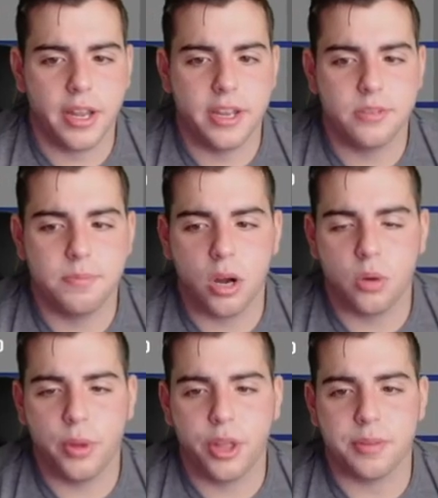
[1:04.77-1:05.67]
It is
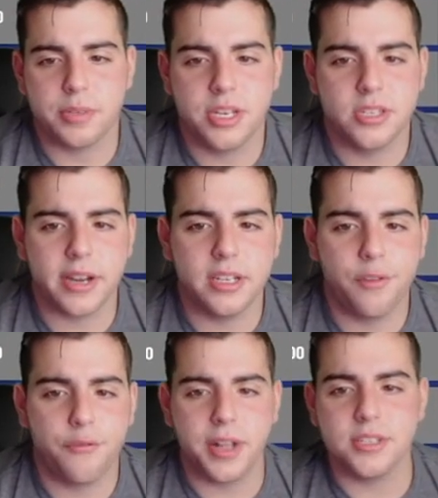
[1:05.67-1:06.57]
Buck Williams. He's like a
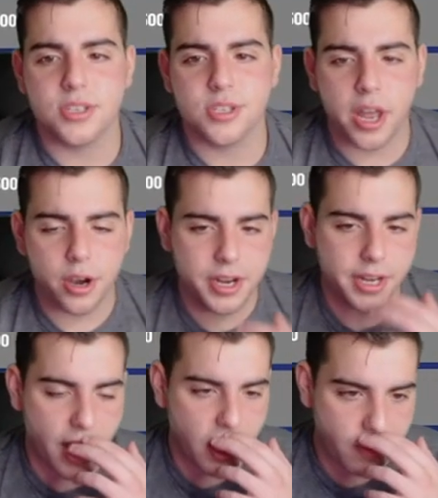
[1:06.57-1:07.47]
defensive center. He
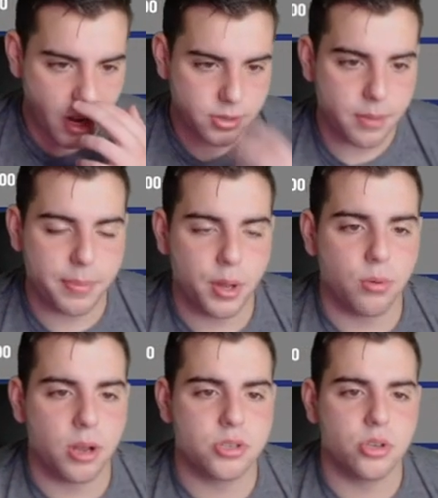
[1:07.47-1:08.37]
kind of reminds me of Bill
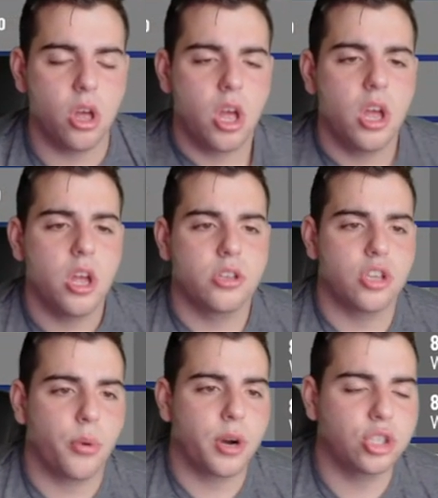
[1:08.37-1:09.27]
Russell.
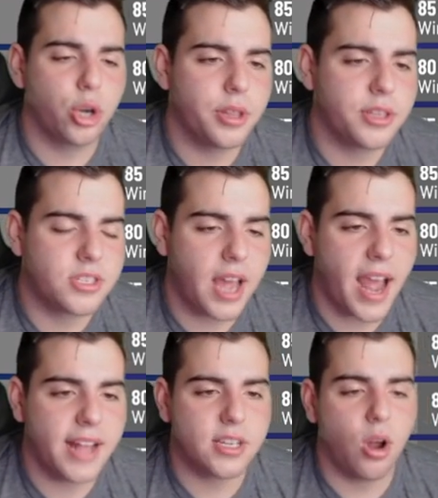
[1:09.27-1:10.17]
So we're going to show you the
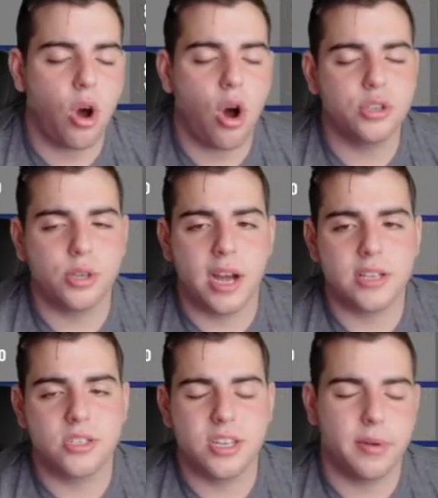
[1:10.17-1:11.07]
stats and all you guys
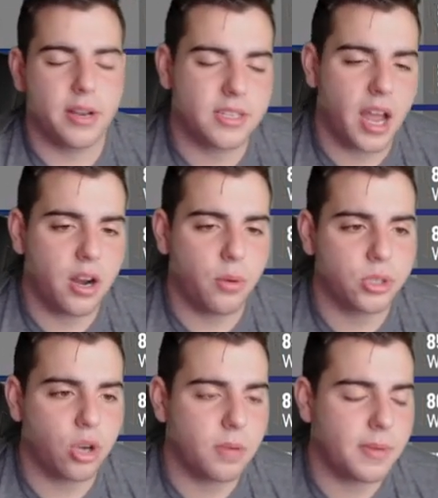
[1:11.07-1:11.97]
can see by the title,
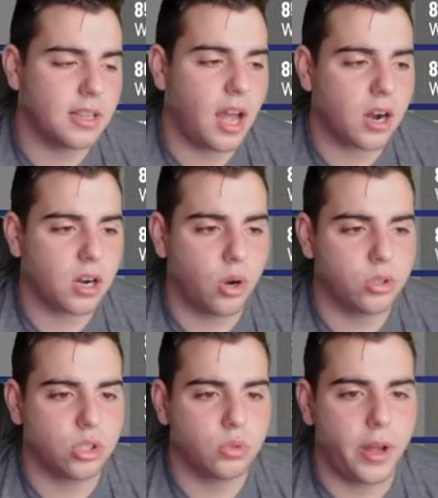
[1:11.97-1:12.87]
we're talking about locker
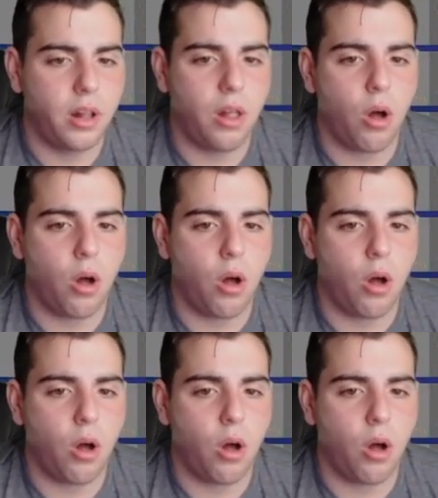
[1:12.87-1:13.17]
codes as well.